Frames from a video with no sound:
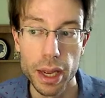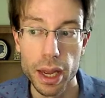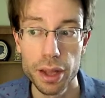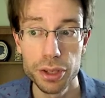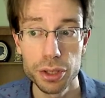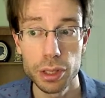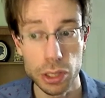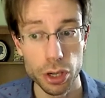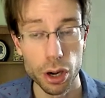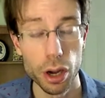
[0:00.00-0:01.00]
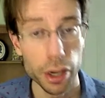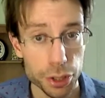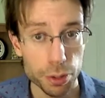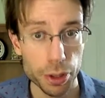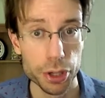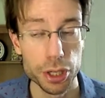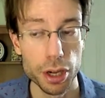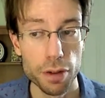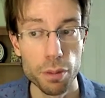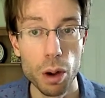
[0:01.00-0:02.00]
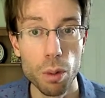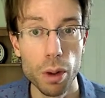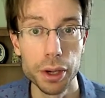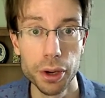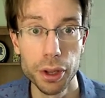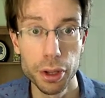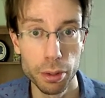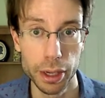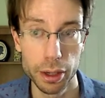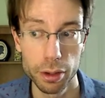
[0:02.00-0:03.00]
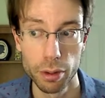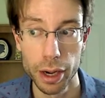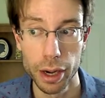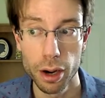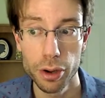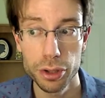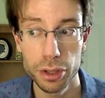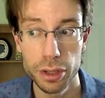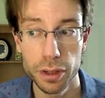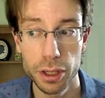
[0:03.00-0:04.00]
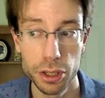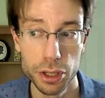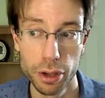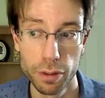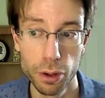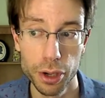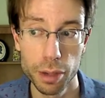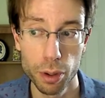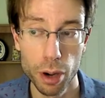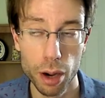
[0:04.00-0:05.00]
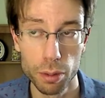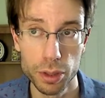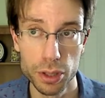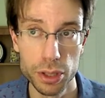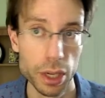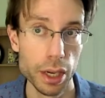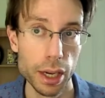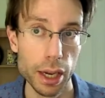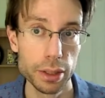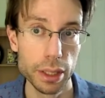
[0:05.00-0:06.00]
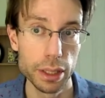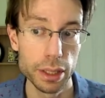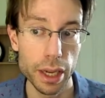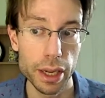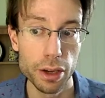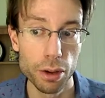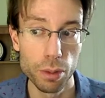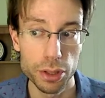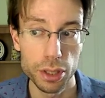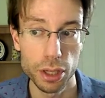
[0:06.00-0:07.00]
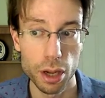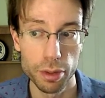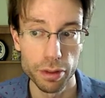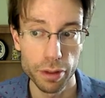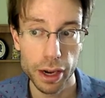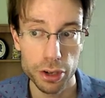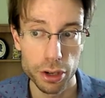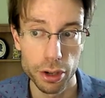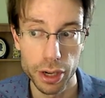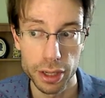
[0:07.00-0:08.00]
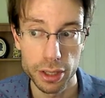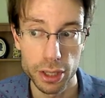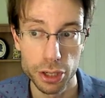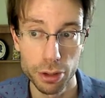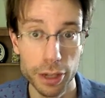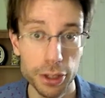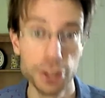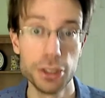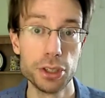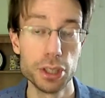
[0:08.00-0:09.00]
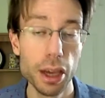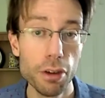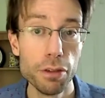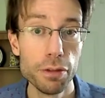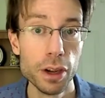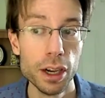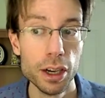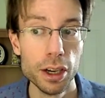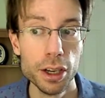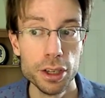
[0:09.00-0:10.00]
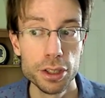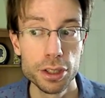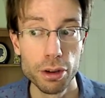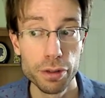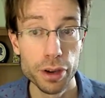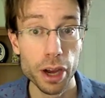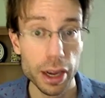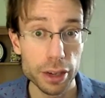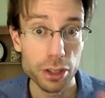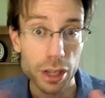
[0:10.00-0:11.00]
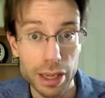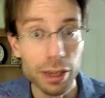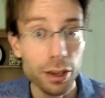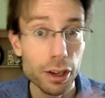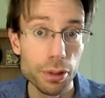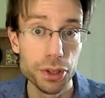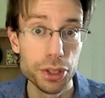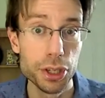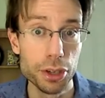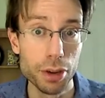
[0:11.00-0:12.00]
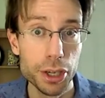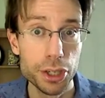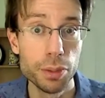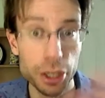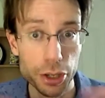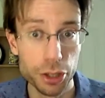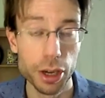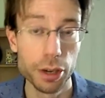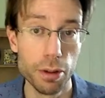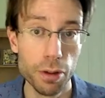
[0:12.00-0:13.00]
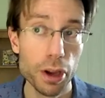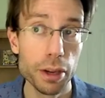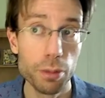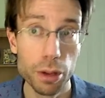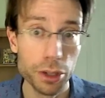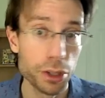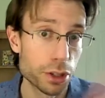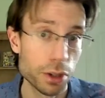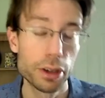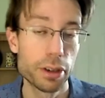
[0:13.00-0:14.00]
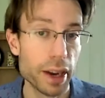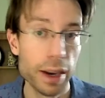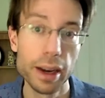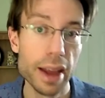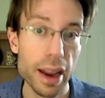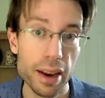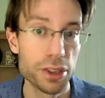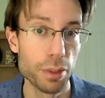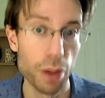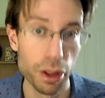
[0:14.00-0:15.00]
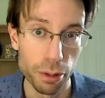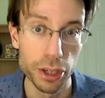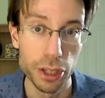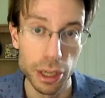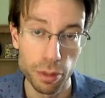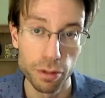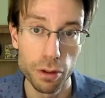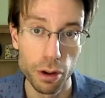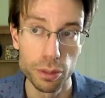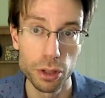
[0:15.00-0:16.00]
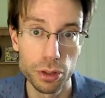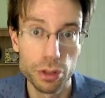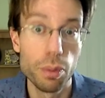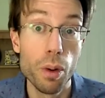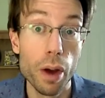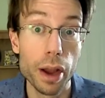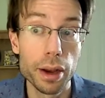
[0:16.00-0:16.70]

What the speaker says: And then as long as you're honest with yourself about what you're doing, right? Are you leaving because you're avoiding a problem? Because as they say, what's the common factor in any situation is yourself. So if you're not actually dealing with the situation, but you're trying to avoid it, well, you're just going to create it again in some other way, shape, or form. So there's no point.